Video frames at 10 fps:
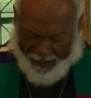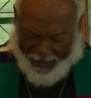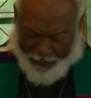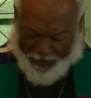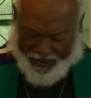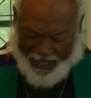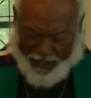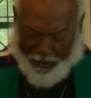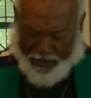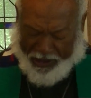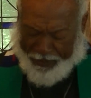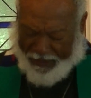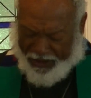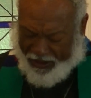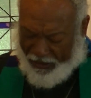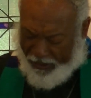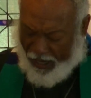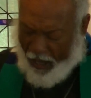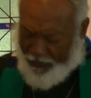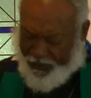and we thank you especially, O oh
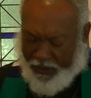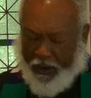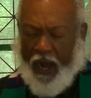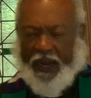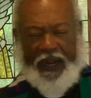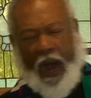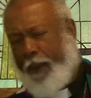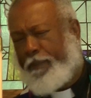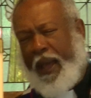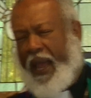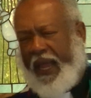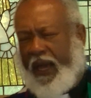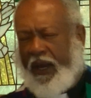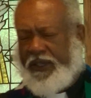God, for your agape,